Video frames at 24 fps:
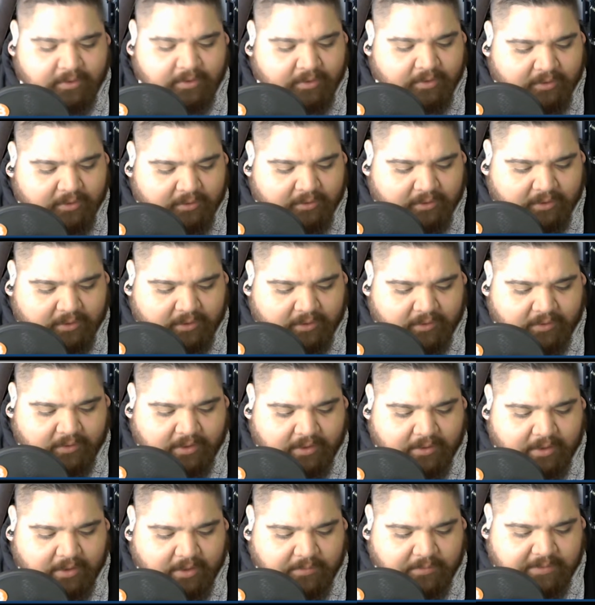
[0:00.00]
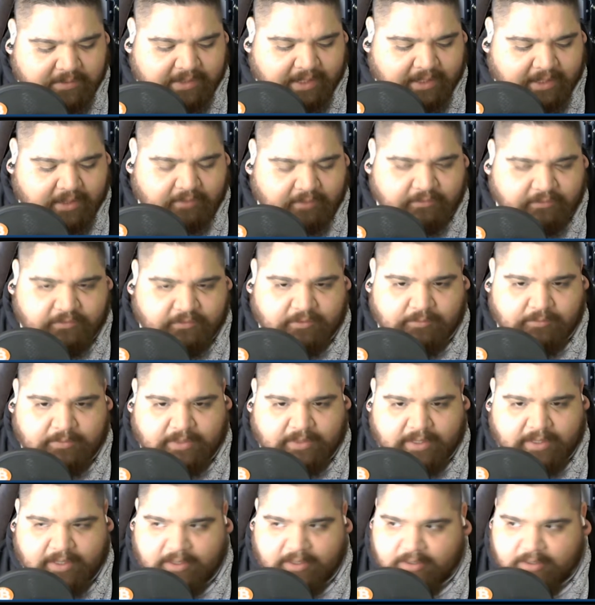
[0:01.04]
You know, I'm taking from
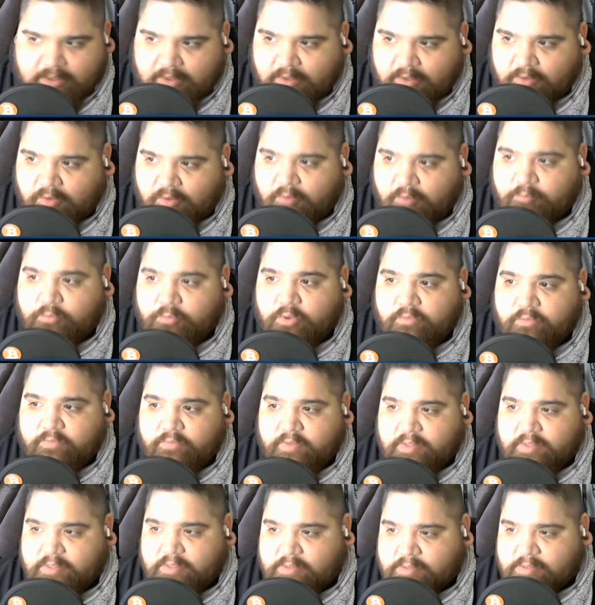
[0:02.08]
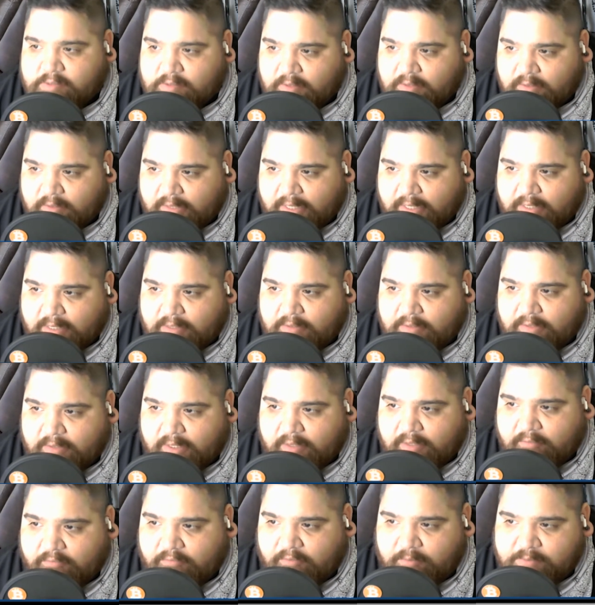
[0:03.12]
like, you know, movies like
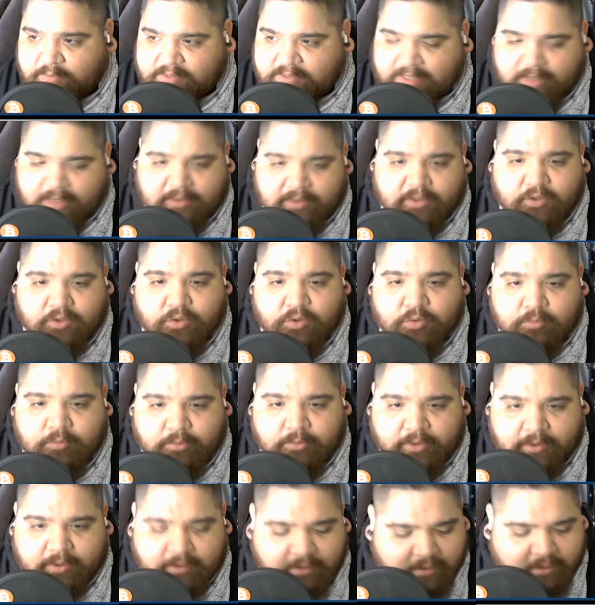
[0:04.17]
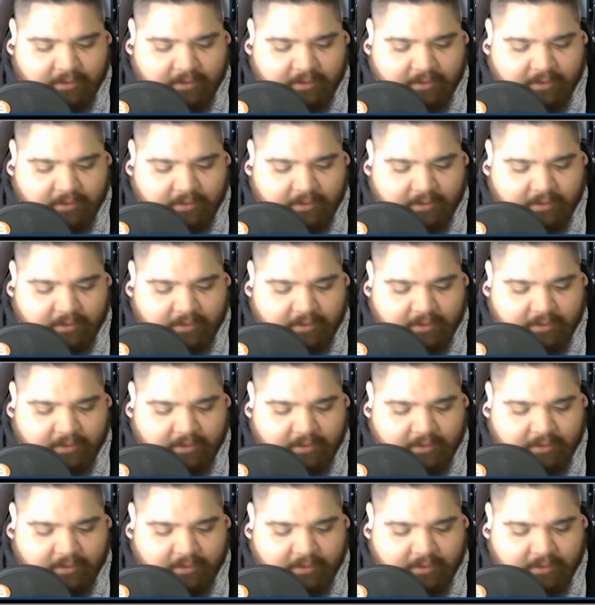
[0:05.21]
from Stanley Kubrick.